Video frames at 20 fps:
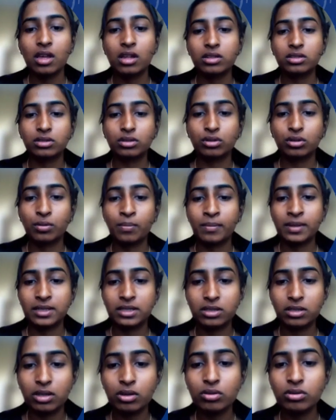So,
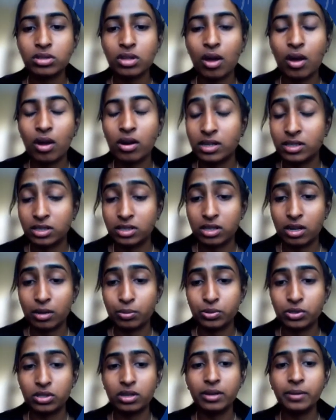misuse or
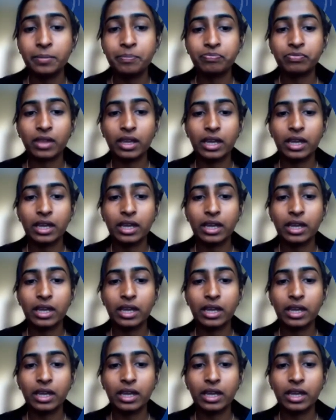disruption.